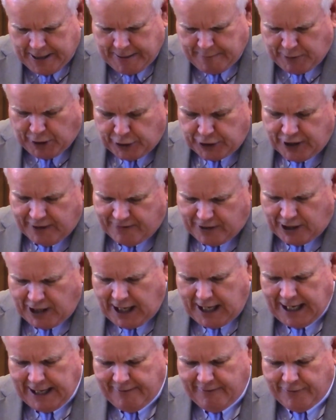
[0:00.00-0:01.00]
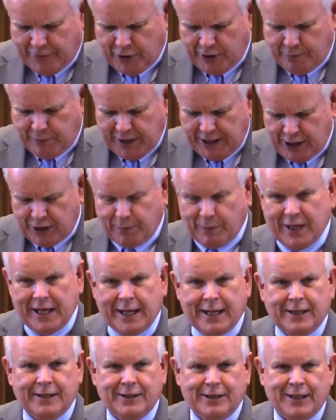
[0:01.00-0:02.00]
Most of her life would be
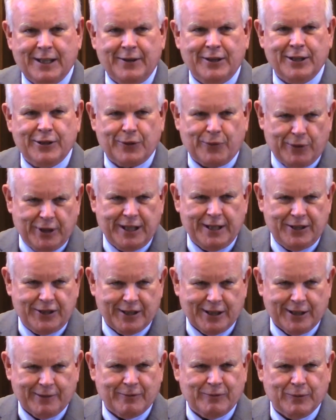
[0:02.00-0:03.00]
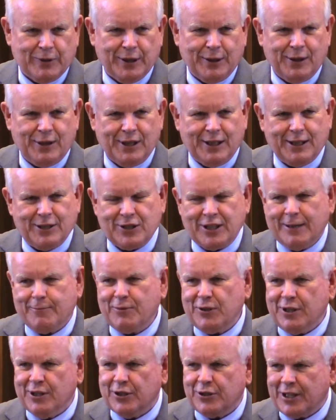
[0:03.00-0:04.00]
spent in this region, with the
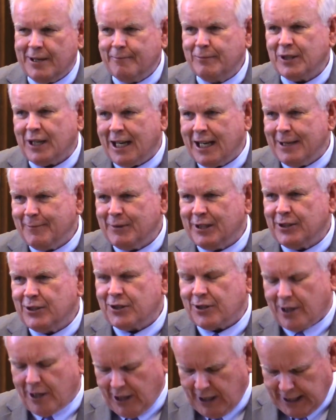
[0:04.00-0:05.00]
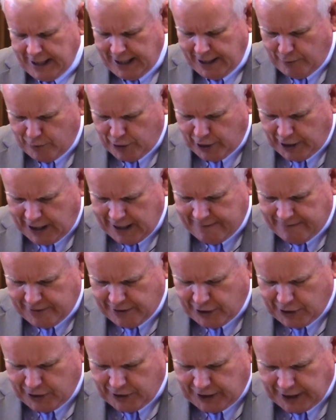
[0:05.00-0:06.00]
exception of some time in Salt Lake working for
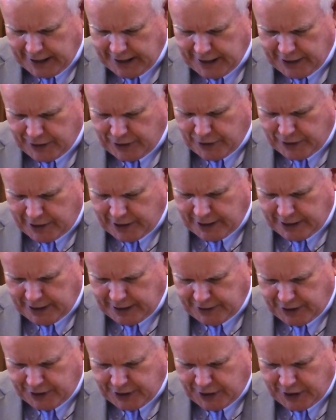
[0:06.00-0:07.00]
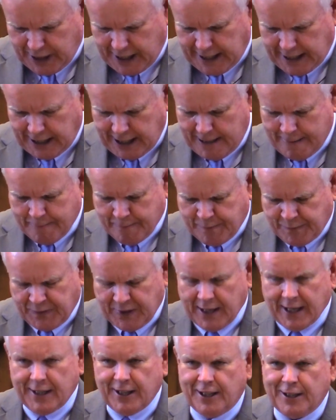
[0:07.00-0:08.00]
the Utah Historical Society,
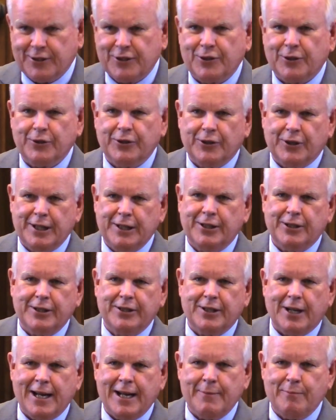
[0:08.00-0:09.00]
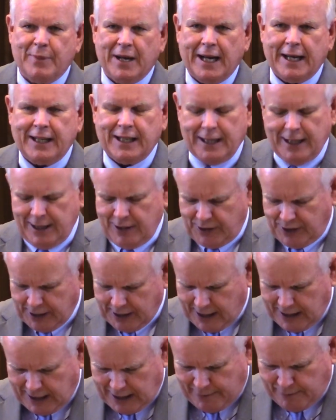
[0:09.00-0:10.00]
and also during her time back east
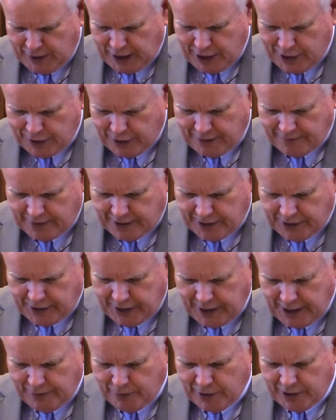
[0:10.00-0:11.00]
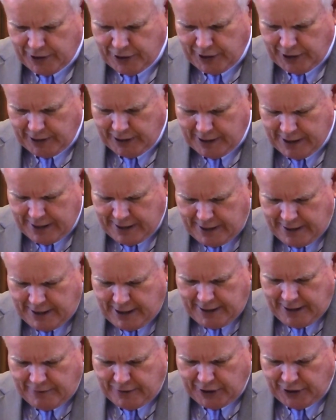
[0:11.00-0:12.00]
at Columbia University, where she
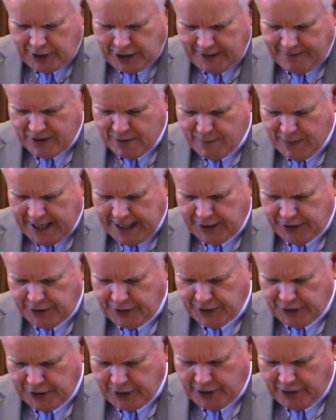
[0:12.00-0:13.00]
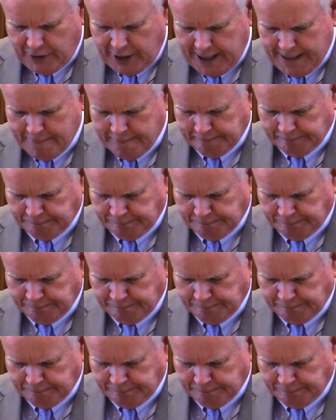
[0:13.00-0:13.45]
received a master's degree.